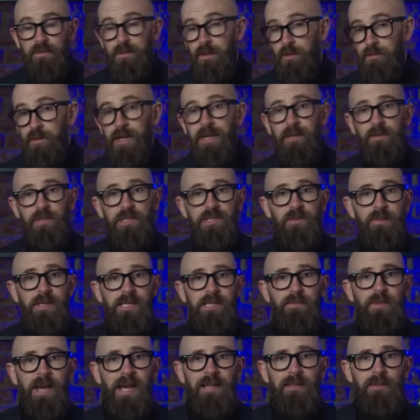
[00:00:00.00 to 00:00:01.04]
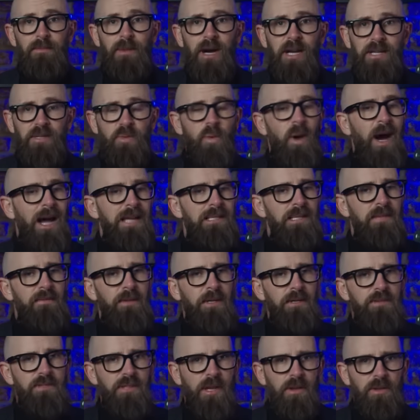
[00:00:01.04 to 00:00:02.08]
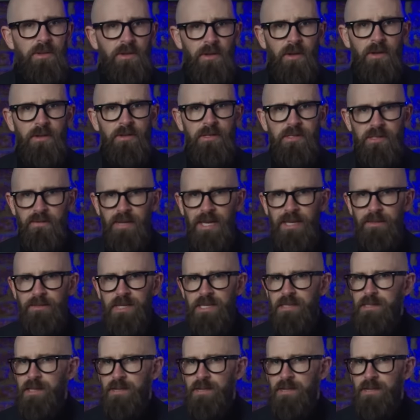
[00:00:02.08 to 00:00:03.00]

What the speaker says: If you really want to expand the mind, why is evolution not developed in